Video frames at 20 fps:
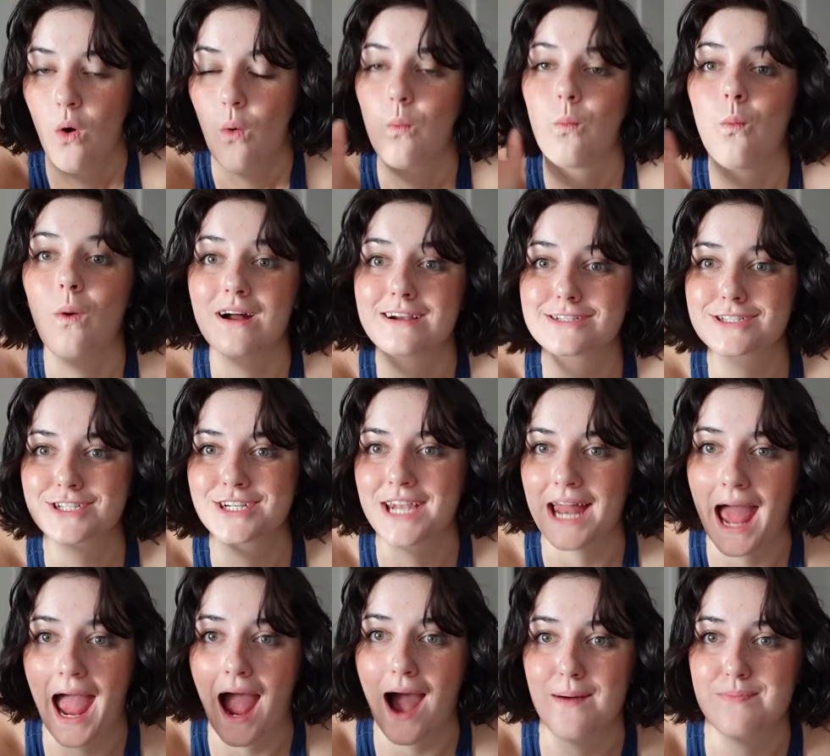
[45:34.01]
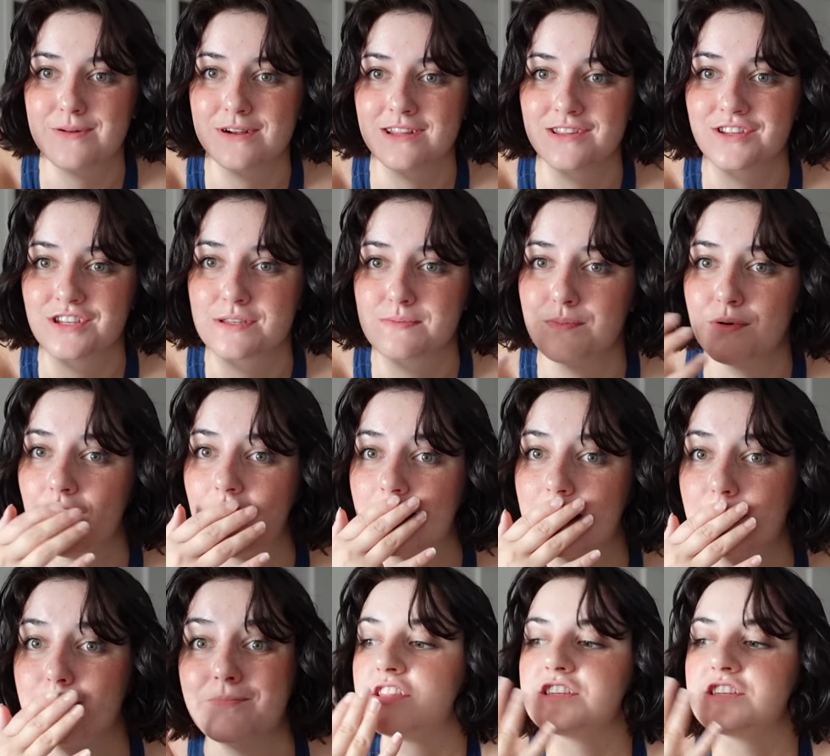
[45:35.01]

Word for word: What is gonna happen in this book?